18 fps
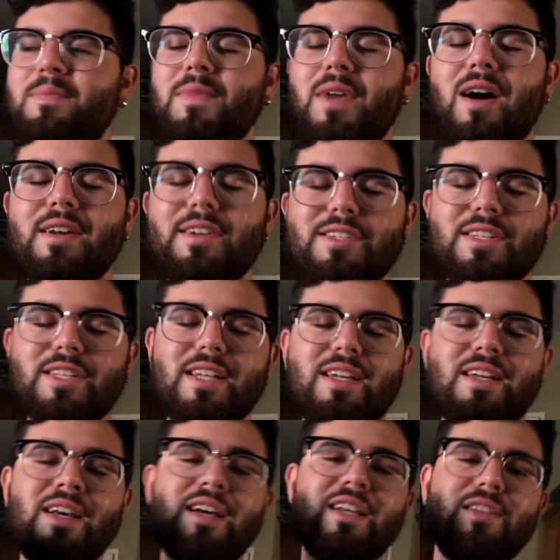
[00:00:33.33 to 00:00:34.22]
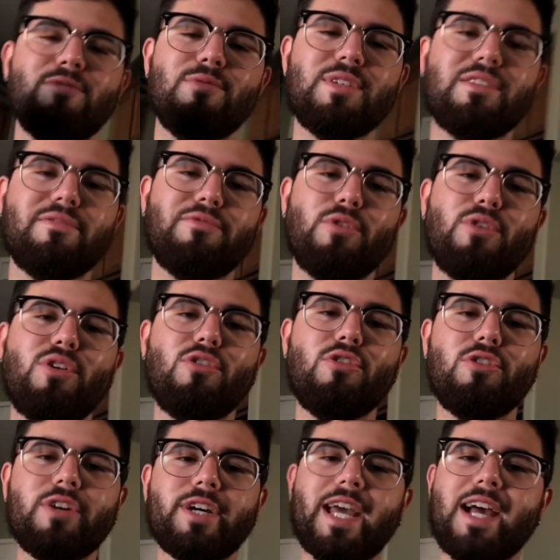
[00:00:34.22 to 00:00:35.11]
Honestly, the reason for an
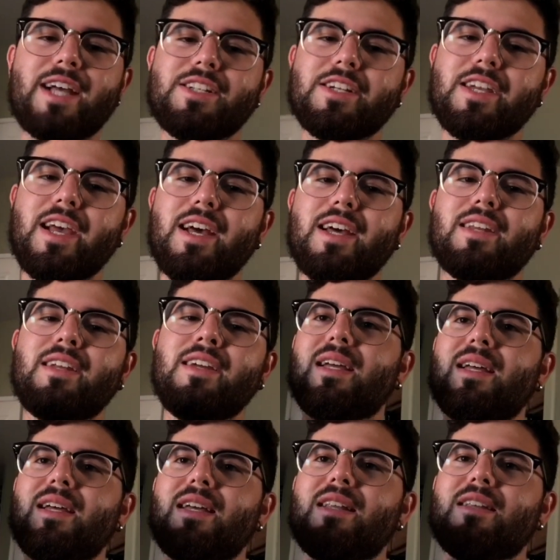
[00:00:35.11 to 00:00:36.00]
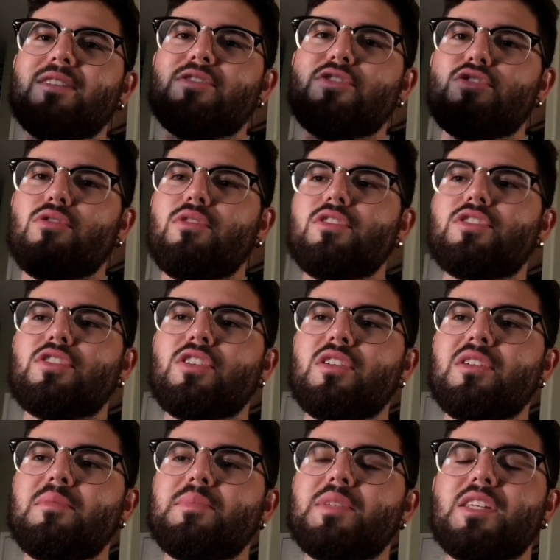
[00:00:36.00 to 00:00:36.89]
oil catch can in short
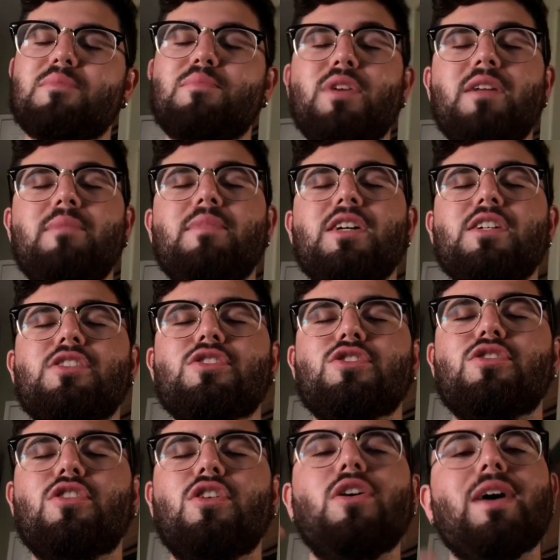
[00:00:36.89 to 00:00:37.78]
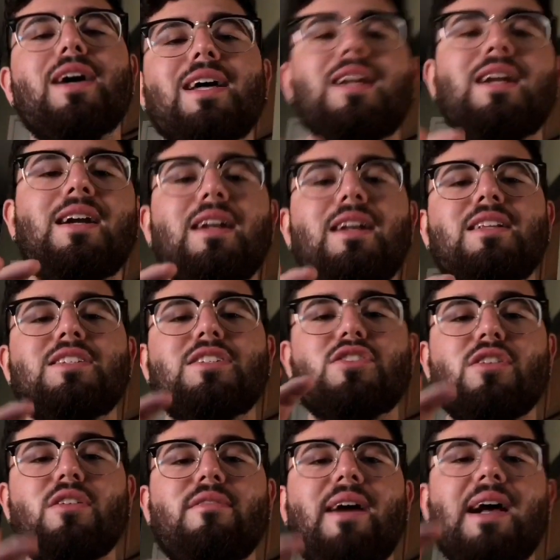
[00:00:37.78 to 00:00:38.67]
terms is pretty much to go ahead and
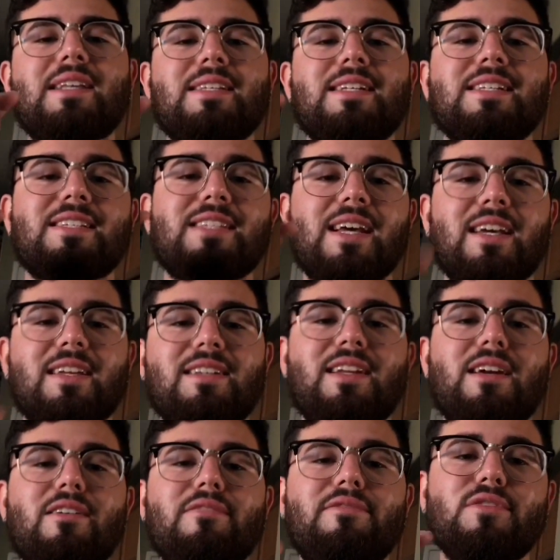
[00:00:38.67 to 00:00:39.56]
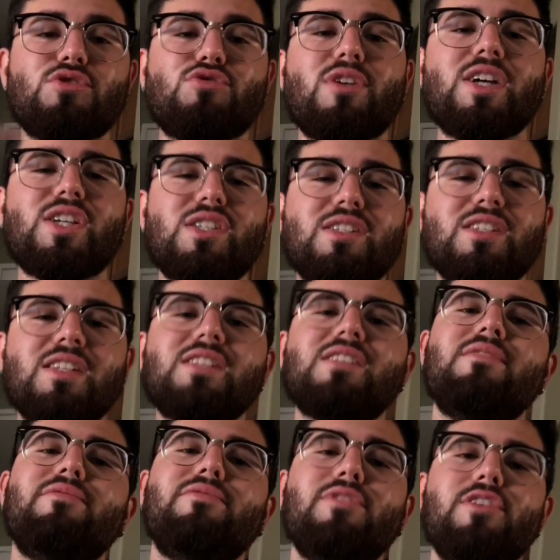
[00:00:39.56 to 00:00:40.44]
serve as a secondary filtration
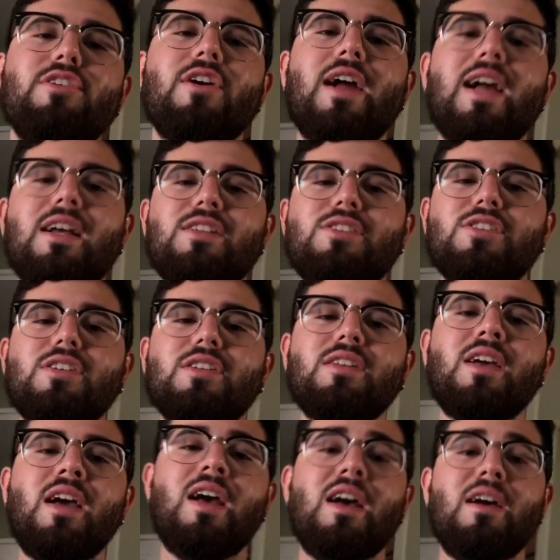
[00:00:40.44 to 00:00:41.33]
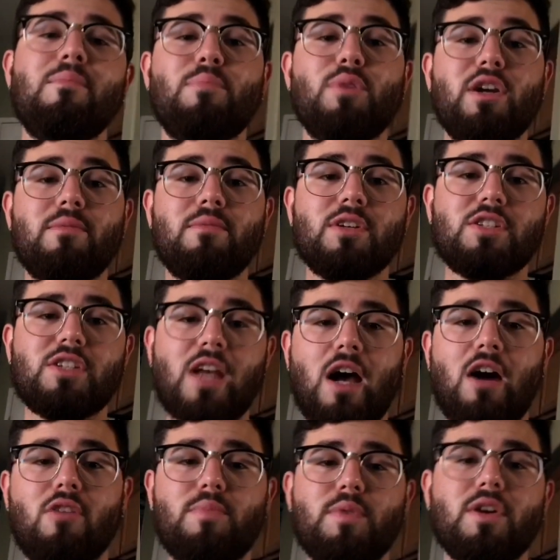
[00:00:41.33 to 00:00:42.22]
system for your engine, pretty much
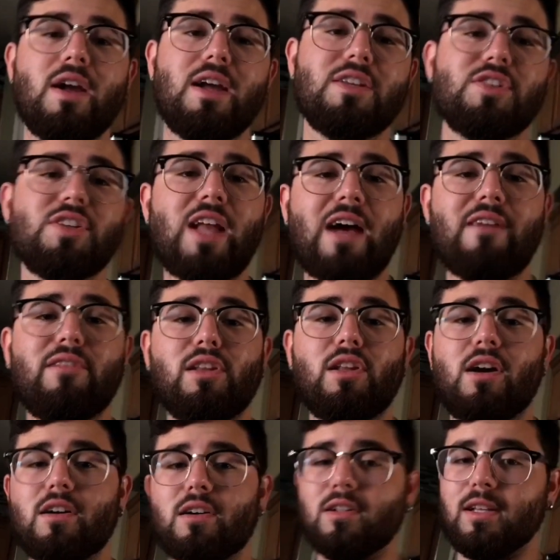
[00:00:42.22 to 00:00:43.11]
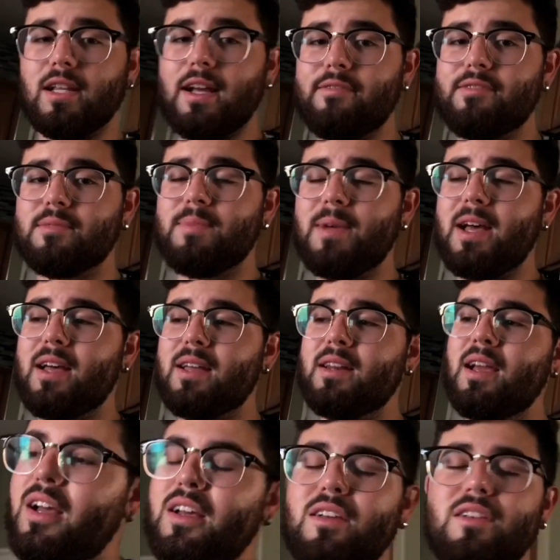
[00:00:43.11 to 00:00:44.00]
help your engine have a longer lifespan.
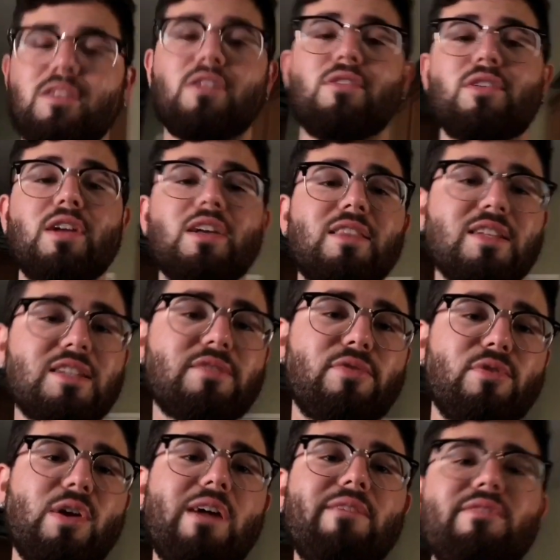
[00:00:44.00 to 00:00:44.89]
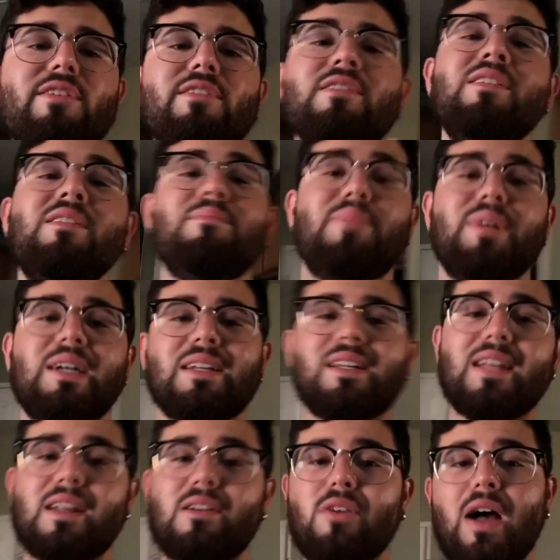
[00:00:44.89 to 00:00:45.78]
You know, nothing's forever,
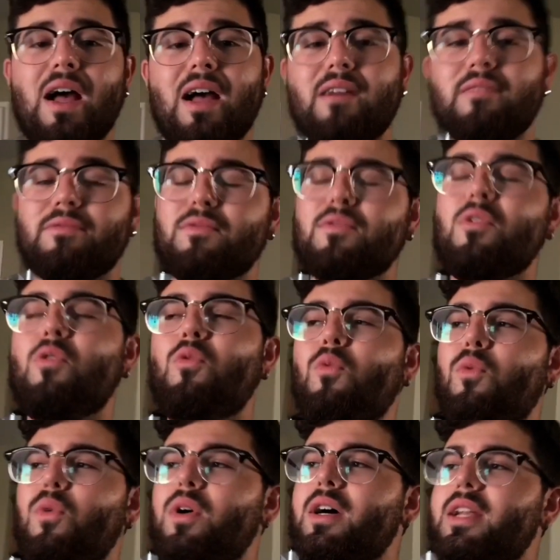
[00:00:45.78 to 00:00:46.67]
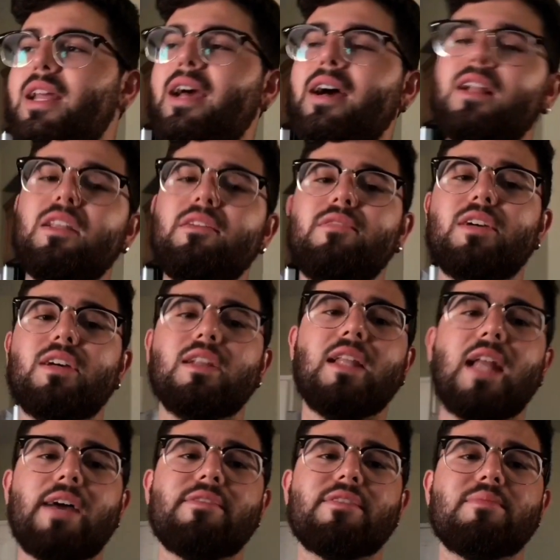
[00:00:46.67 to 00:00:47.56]
but it'll have one hell of a good
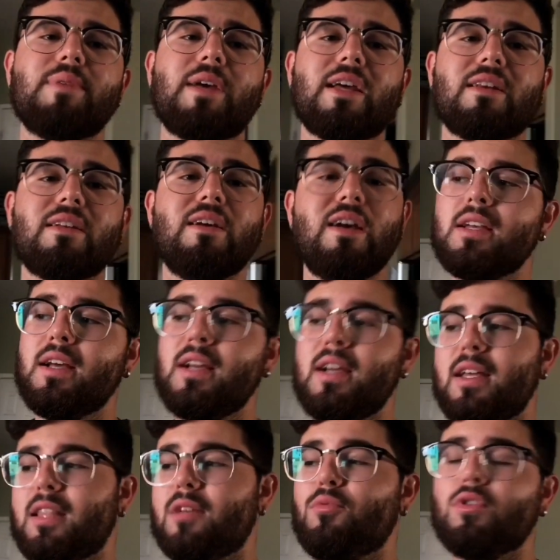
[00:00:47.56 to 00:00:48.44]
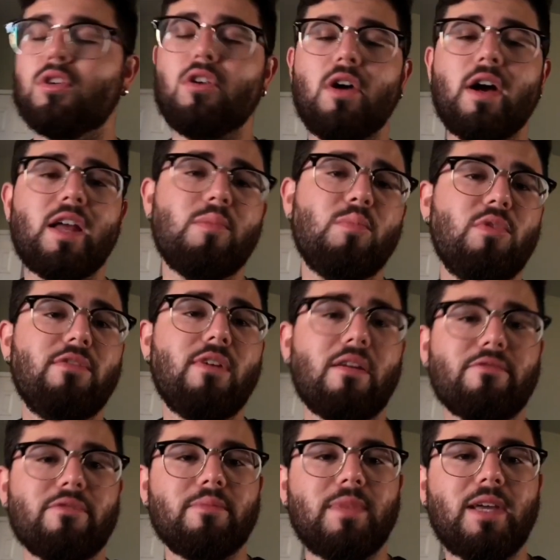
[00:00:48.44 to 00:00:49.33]
lifespan. And then we'll go ahead and move
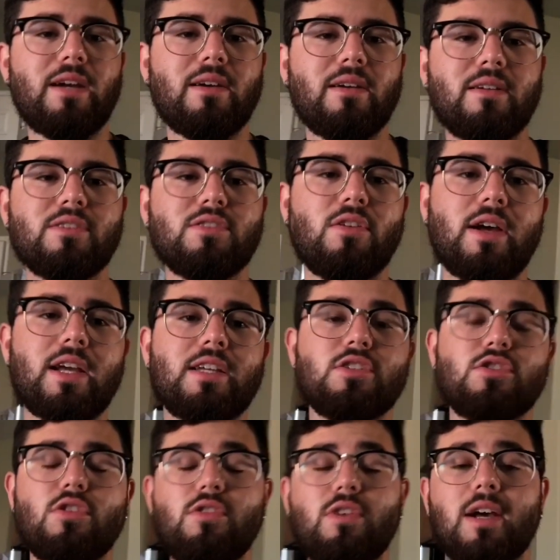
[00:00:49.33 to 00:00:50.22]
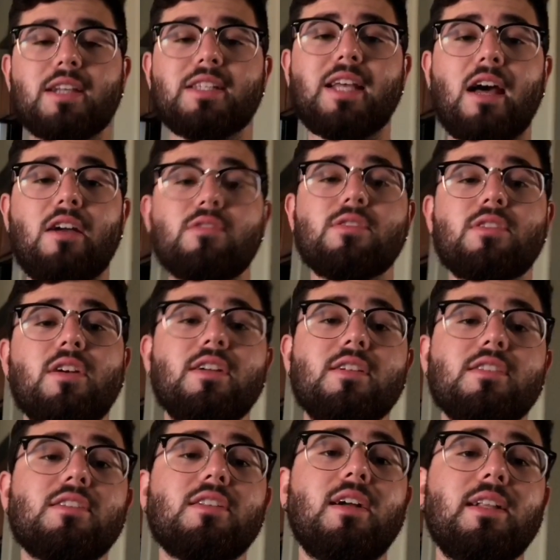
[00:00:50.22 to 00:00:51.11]
on from there so I can show you guys how to start
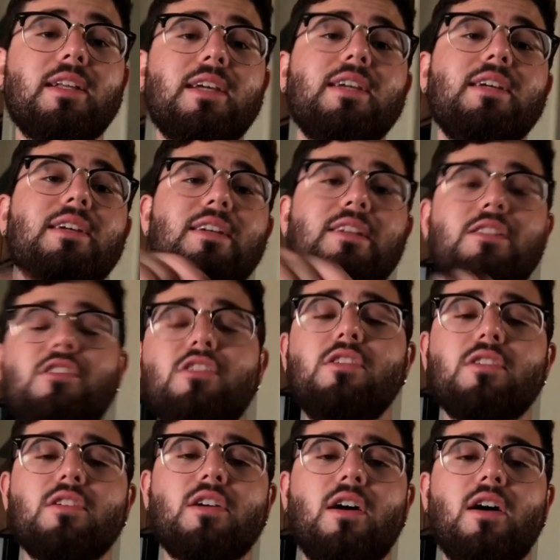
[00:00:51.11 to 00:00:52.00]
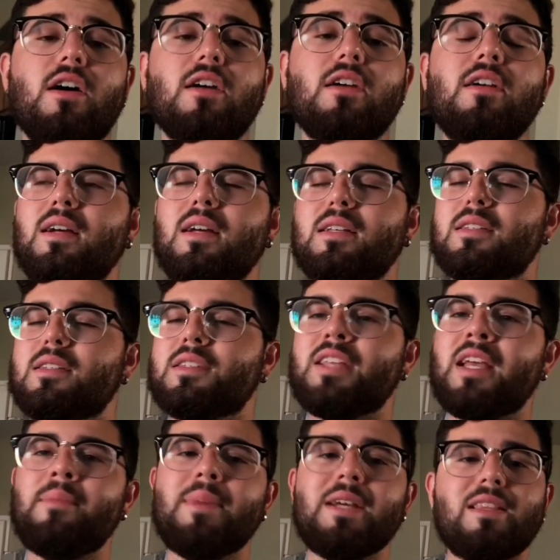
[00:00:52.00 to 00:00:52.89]
installing it into your car. It's the
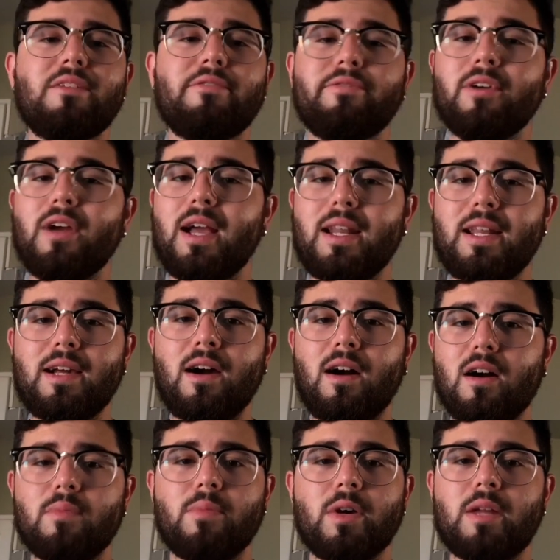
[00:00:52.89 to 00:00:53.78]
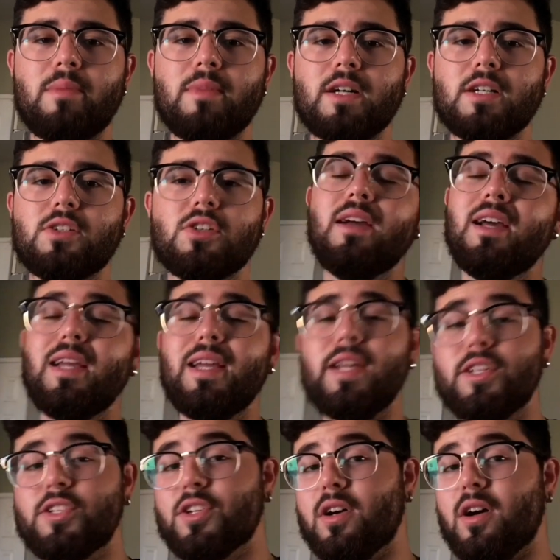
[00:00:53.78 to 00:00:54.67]
same method for any car pretty much.
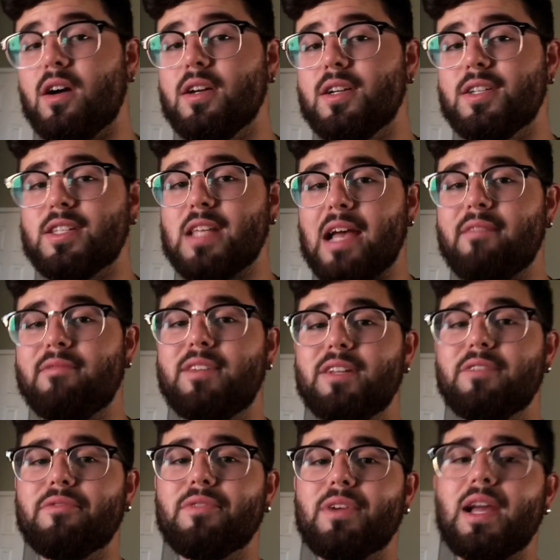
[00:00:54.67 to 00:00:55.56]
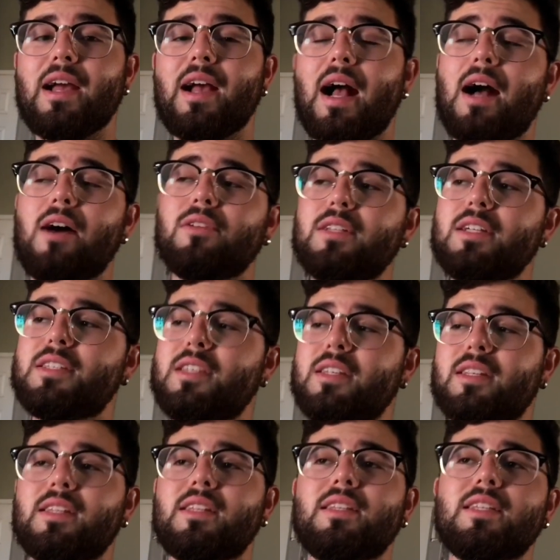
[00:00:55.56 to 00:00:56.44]
Each car does have different outlets
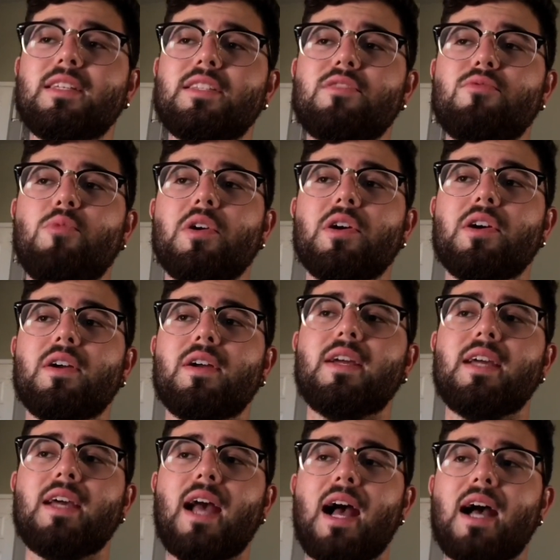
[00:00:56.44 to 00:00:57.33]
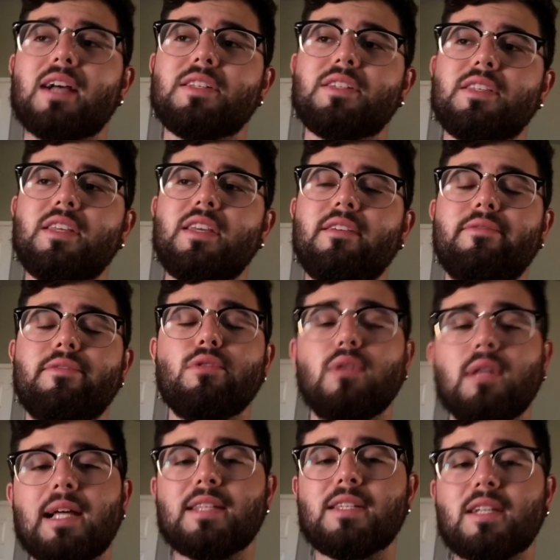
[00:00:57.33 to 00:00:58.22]
and inlets where it has the
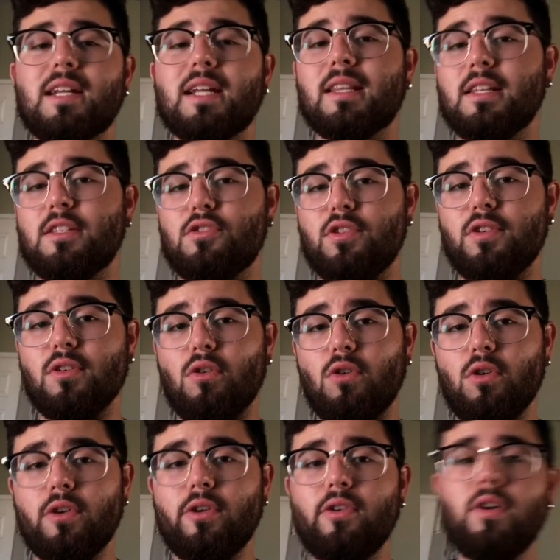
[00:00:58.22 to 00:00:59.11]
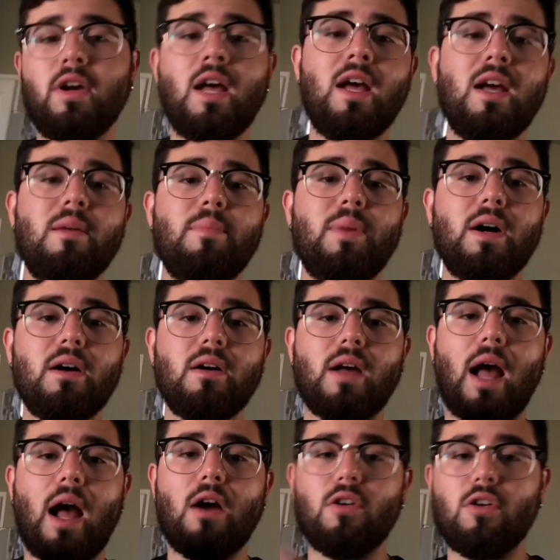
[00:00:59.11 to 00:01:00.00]
fuel lines connected to your oil,
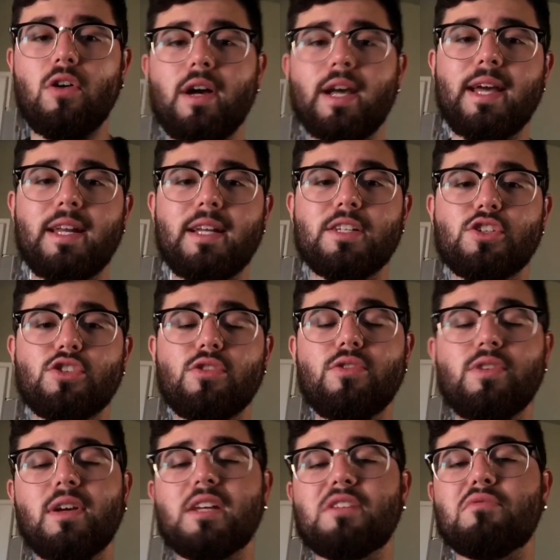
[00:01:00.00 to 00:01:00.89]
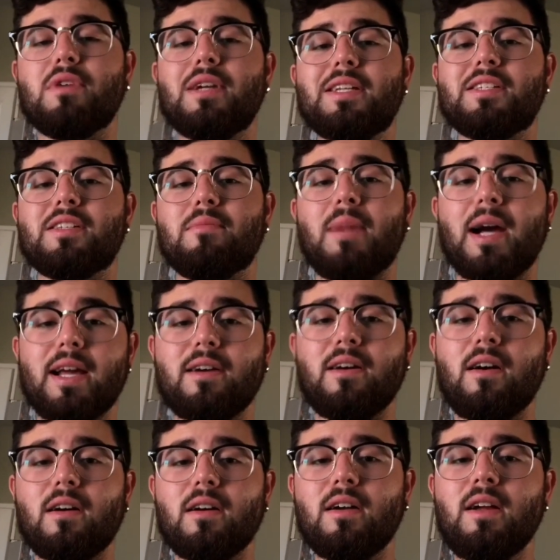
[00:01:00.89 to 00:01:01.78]
but I'll go ahead and show you guys where it is in my
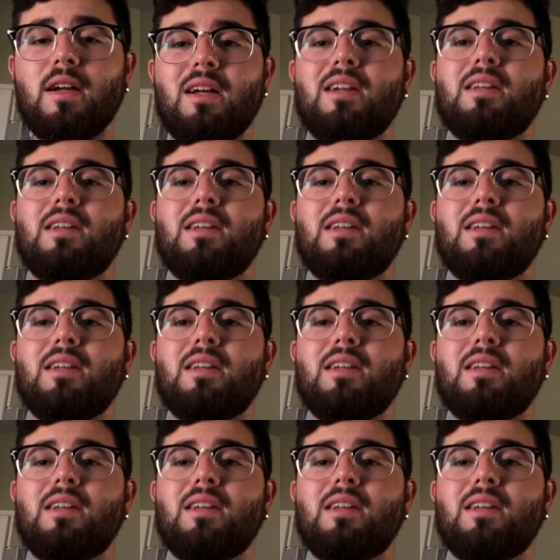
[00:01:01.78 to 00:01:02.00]
car.